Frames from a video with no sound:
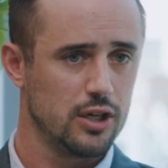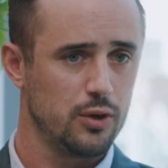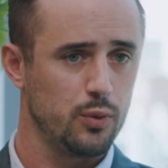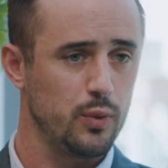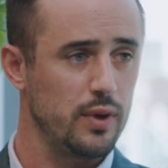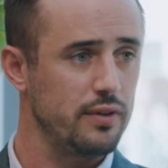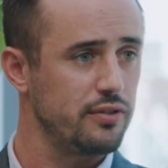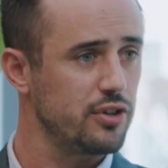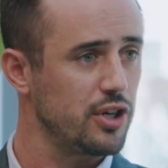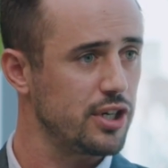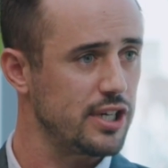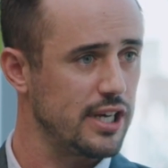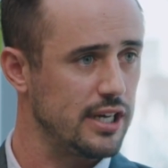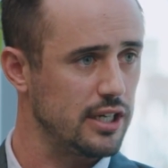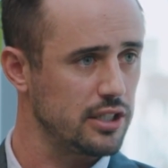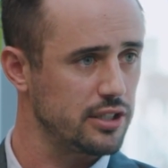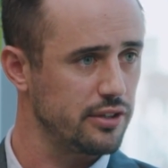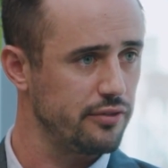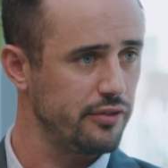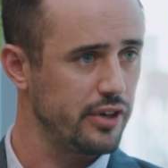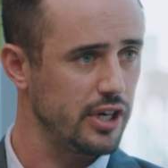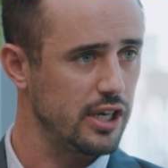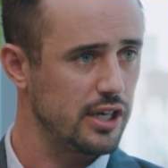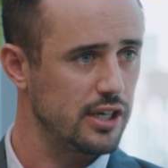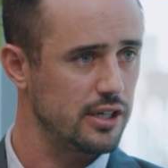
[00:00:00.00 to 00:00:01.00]
We've not held
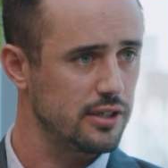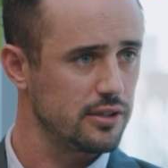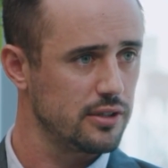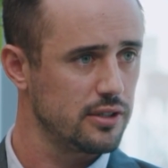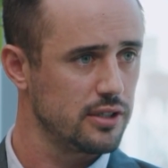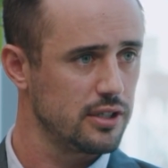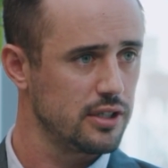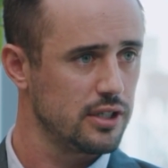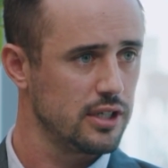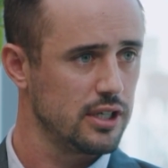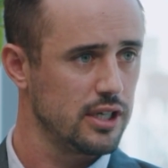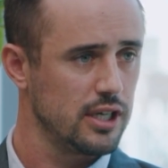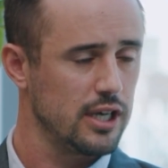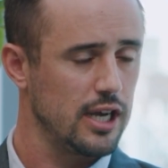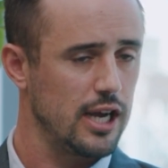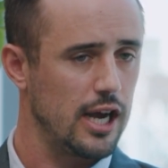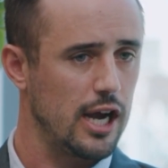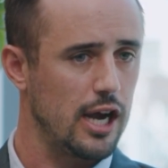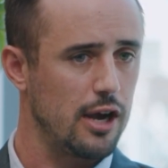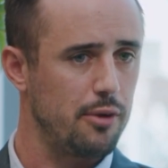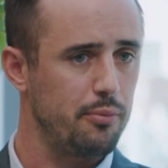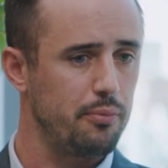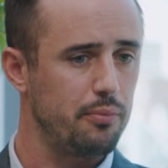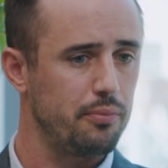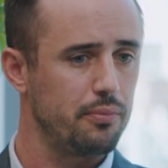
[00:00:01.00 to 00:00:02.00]
Nvidia,
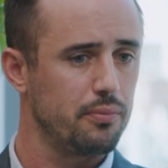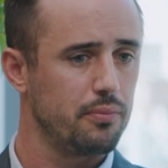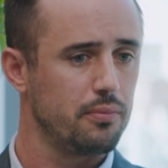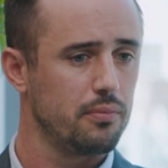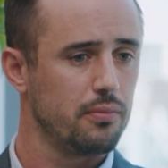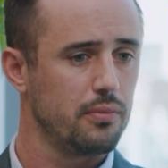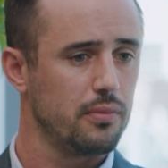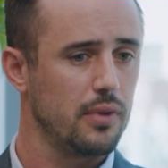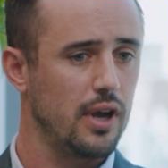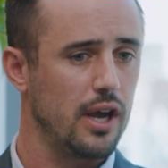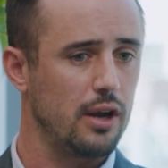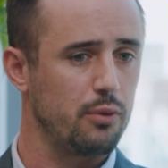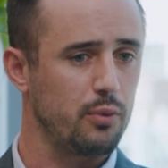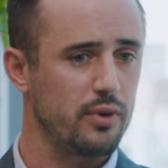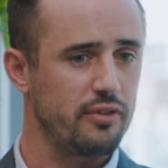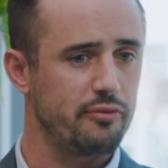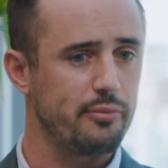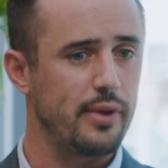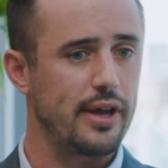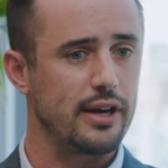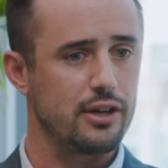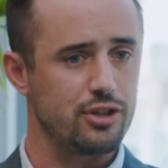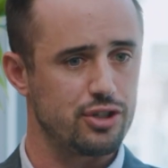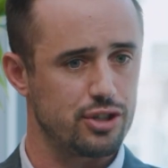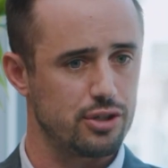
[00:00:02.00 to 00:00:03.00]
and we've
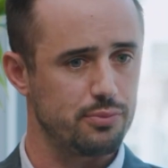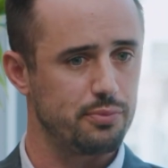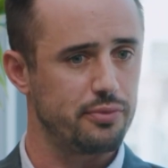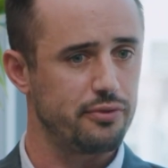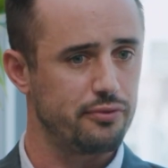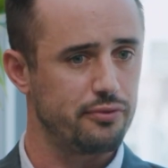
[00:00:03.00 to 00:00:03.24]
managed to